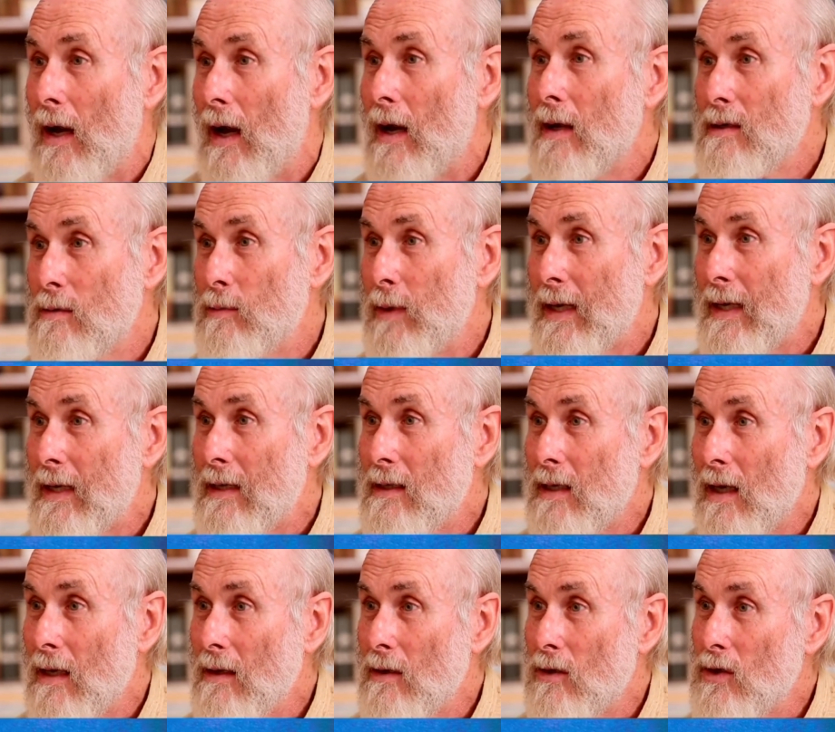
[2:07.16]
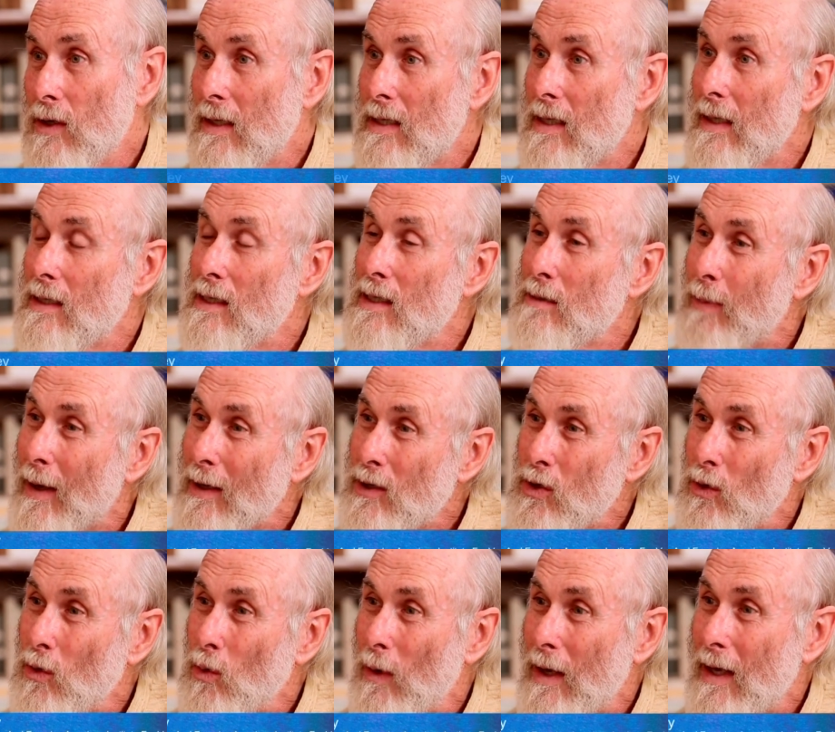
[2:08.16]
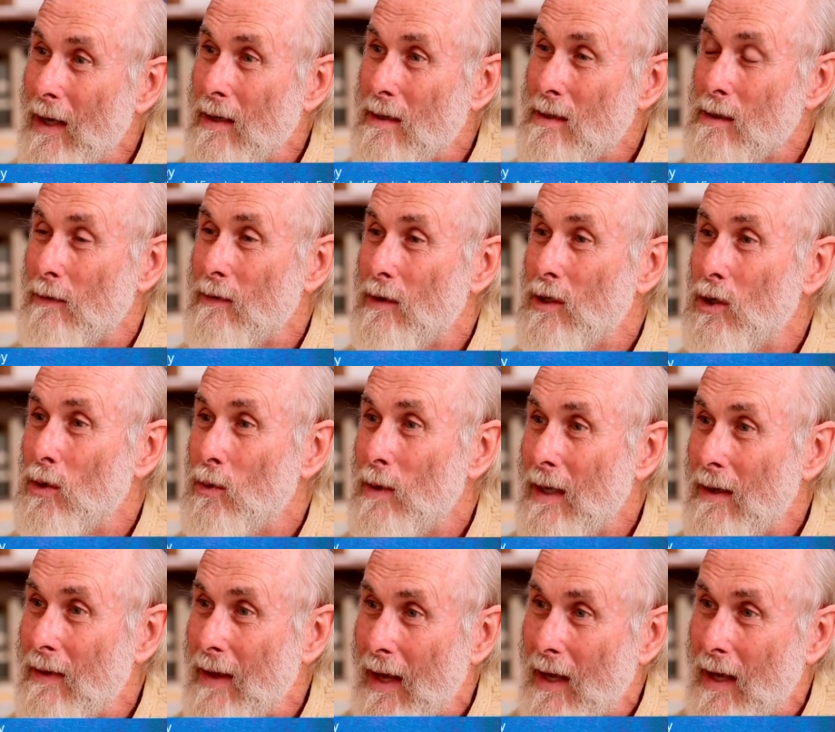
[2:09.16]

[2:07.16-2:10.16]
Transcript: Frawley, actually grew up from a Catholic background,